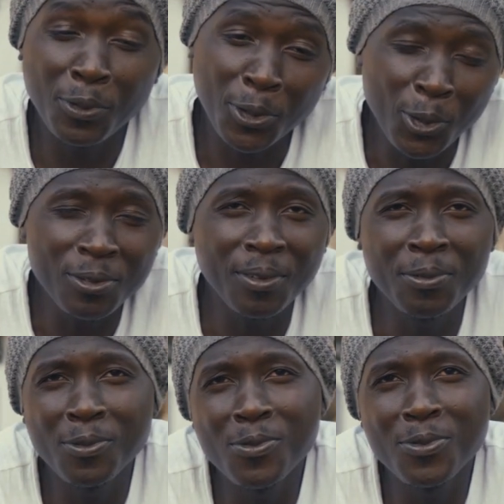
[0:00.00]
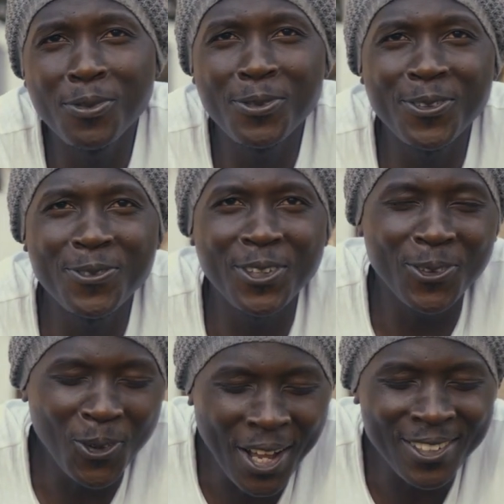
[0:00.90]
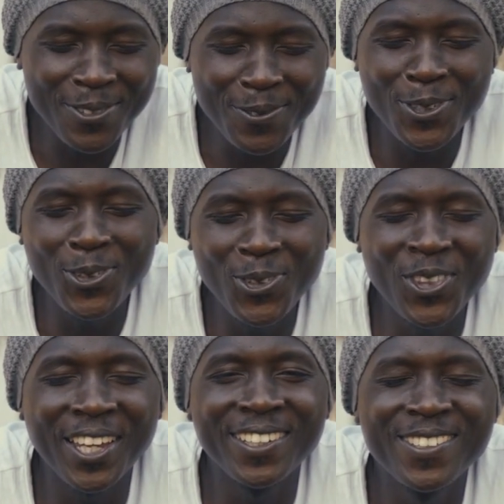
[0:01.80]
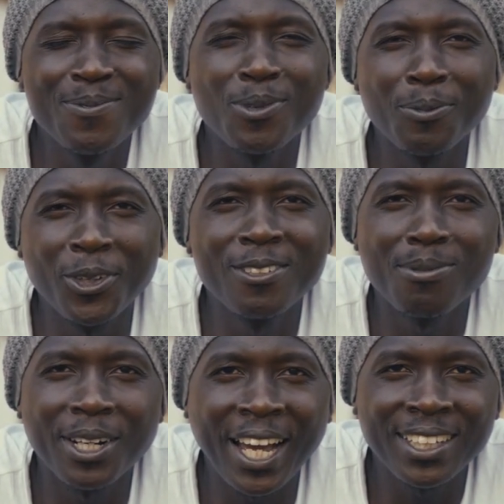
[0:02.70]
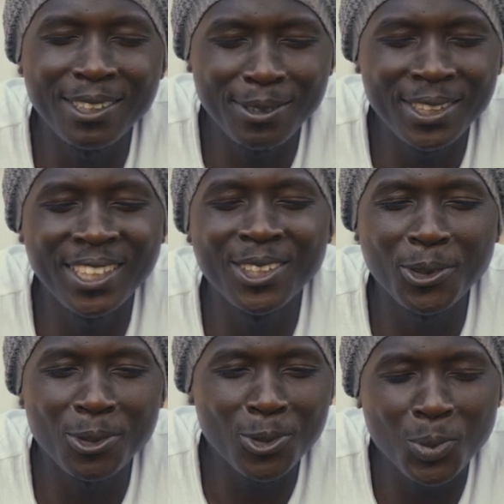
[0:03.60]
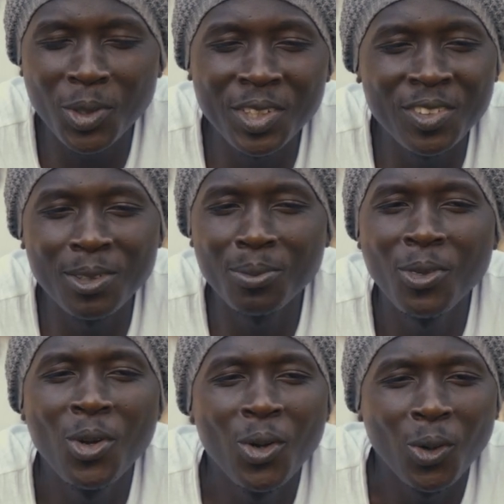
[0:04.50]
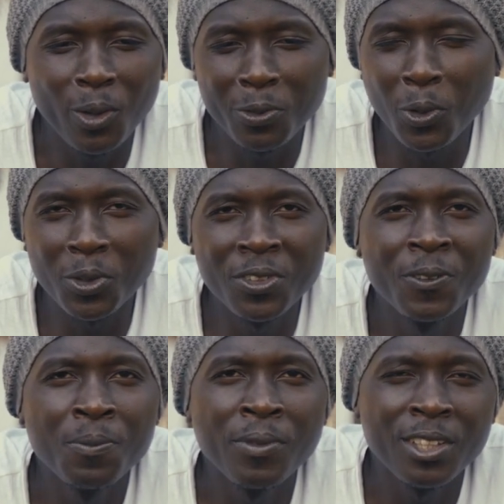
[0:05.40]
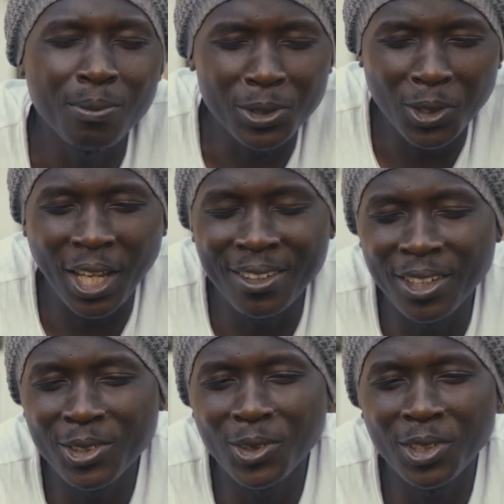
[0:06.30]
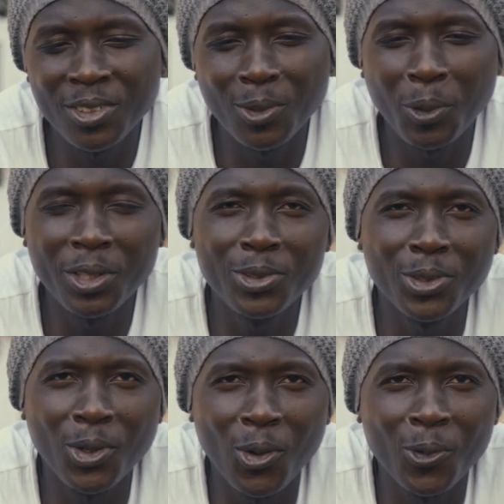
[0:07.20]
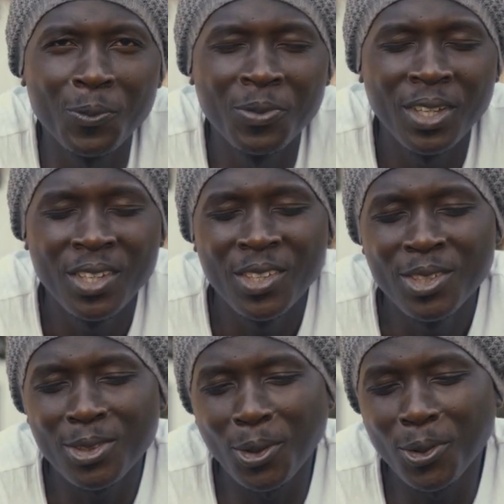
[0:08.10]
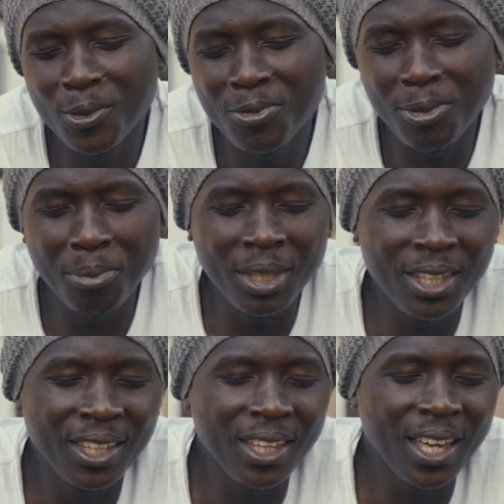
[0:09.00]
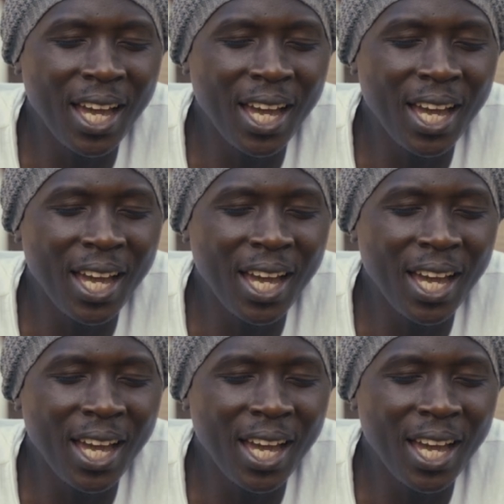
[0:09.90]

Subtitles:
the worldview that promotes productivity and consumerism, of course, specialization is the way to go. So for me,